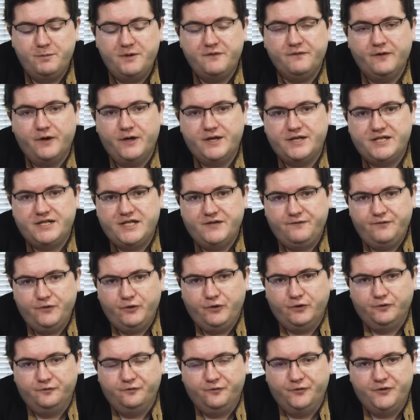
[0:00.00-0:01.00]
be very
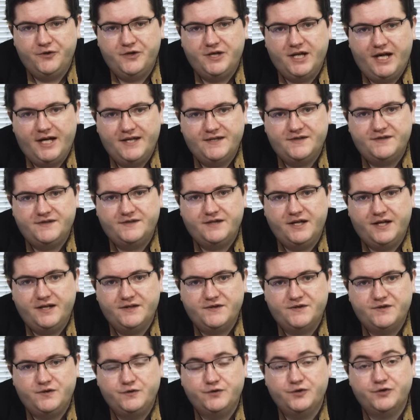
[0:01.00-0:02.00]
difficult for the United
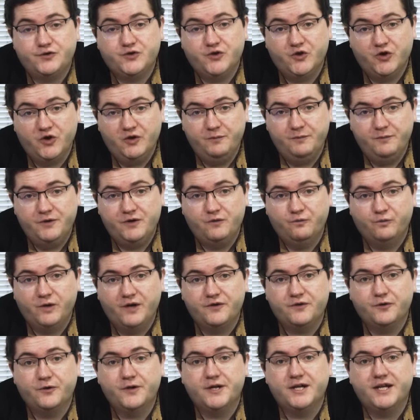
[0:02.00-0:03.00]
States to determine
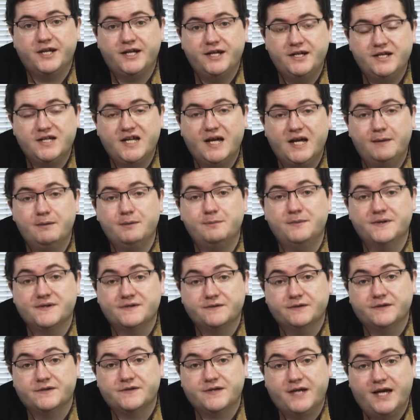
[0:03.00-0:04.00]
whether an incoming
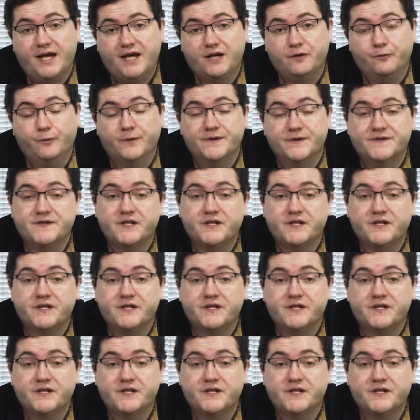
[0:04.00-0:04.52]
missile attack was